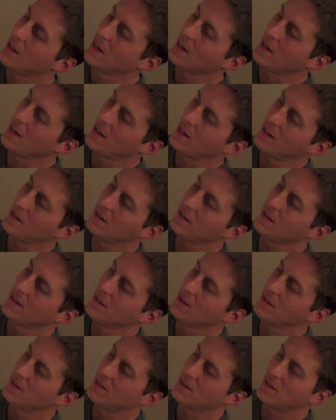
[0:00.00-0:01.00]
And
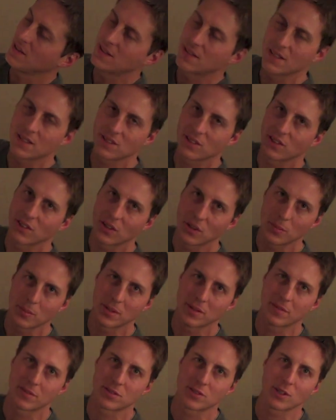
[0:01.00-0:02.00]
this is a little
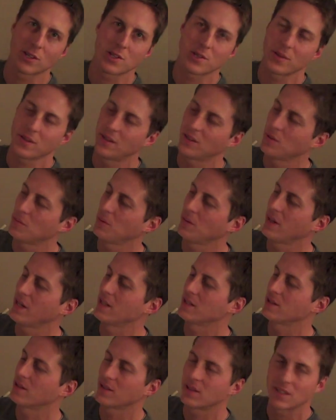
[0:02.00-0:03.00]
bit of surgery on the plane,
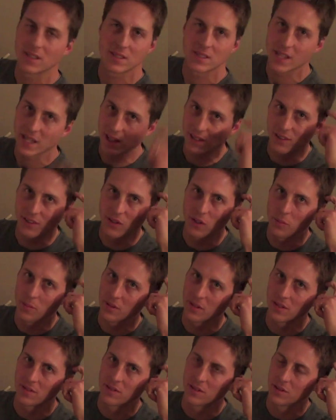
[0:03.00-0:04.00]
so it does take a little
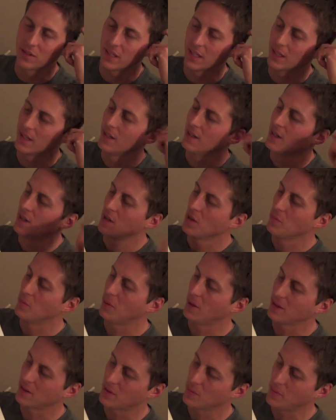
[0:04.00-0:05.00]
bit of doing,
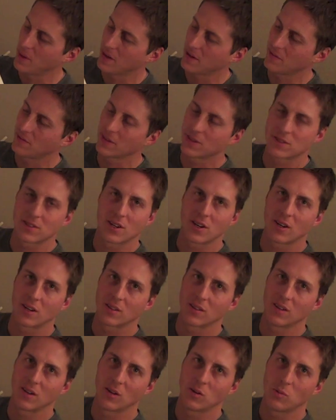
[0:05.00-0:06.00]
but the benefits
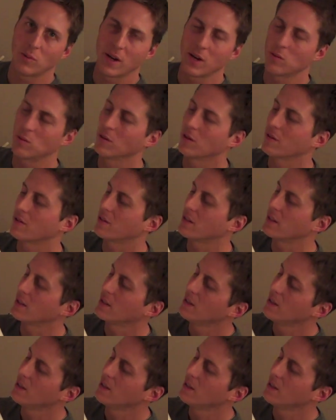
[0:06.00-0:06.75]
are way worth it.